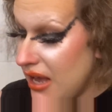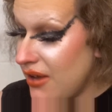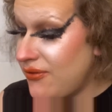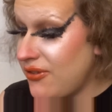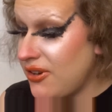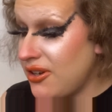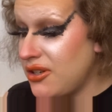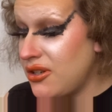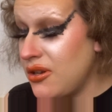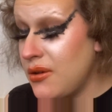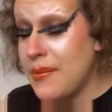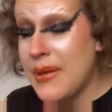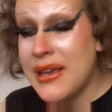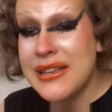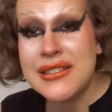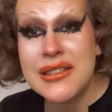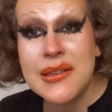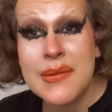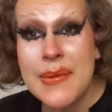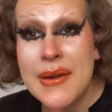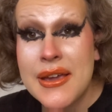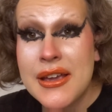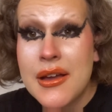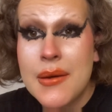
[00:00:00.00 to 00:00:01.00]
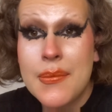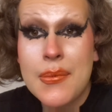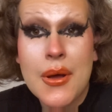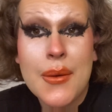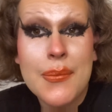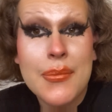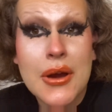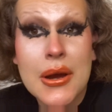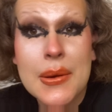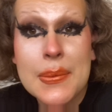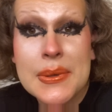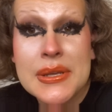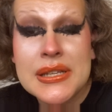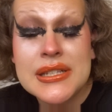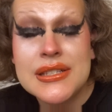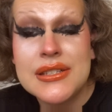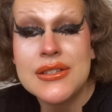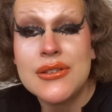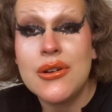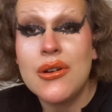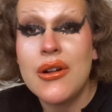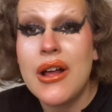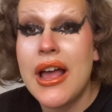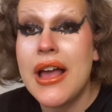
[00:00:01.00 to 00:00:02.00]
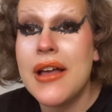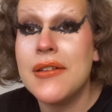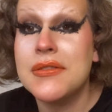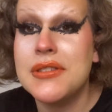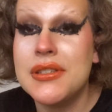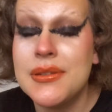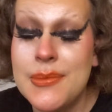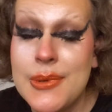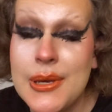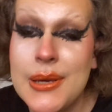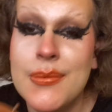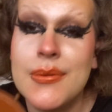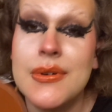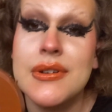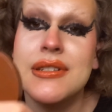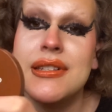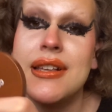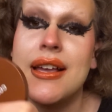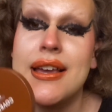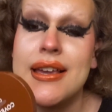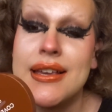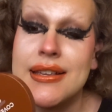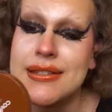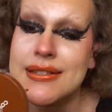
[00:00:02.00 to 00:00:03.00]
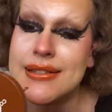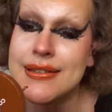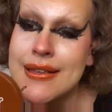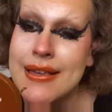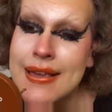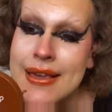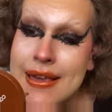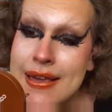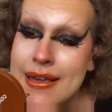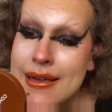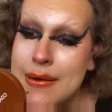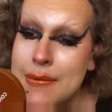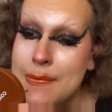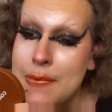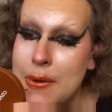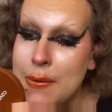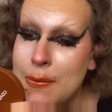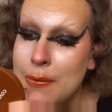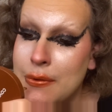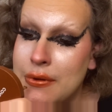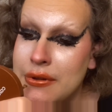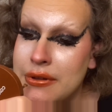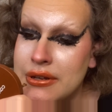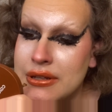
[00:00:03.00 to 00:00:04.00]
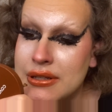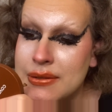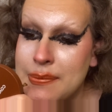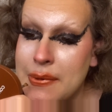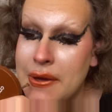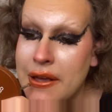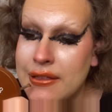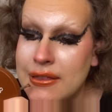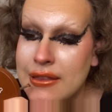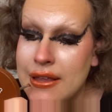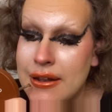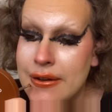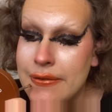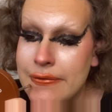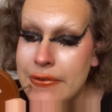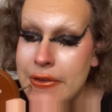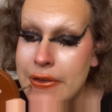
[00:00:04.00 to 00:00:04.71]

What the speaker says: If you do messy makeup on purpose, you don't have to be precise. People will expect that of